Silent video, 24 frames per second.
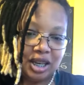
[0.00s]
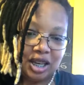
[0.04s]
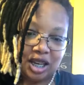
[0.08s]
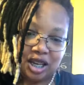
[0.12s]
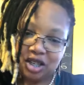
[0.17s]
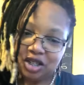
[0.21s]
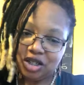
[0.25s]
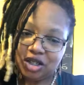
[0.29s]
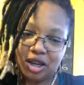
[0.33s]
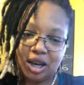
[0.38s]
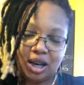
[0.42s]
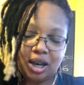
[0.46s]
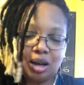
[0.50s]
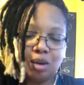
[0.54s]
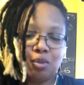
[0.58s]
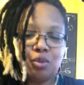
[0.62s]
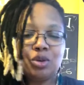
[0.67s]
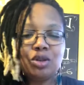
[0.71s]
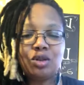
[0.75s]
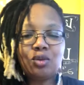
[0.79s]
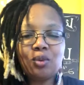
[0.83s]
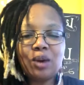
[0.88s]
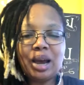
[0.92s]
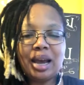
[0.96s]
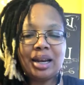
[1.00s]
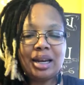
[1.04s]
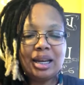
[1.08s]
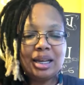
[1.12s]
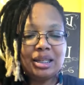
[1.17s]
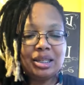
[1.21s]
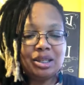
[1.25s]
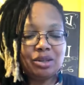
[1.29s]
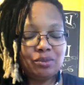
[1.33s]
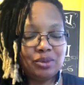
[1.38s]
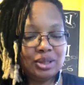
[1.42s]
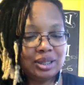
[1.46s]
And Jacob was right there
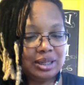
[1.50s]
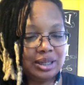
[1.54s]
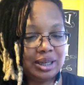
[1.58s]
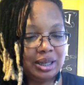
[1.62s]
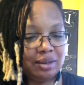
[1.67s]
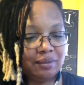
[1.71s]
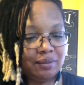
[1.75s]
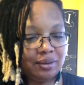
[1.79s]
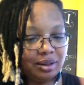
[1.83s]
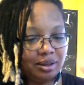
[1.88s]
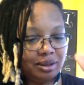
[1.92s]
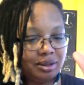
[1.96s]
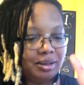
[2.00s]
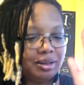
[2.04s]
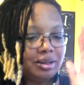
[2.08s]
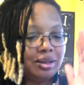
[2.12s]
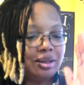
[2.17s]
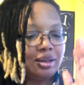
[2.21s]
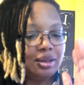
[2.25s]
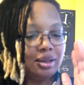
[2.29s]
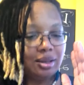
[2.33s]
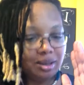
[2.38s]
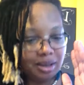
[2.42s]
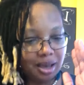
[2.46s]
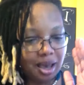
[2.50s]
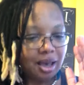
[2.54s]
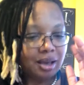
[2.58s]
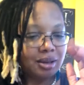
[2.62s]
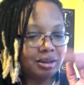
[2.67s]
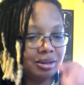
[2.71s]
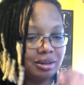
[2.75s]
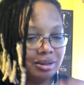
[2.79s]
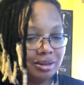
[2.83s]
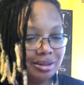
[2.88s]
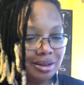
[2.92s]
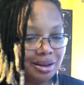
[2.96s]
to receive it.
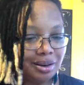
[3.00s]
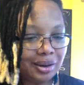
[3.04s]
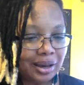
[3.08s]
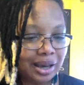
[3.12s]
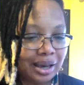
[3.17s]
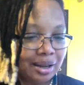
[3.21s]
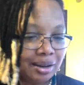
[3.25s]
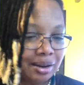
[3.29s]
Yes. Okay.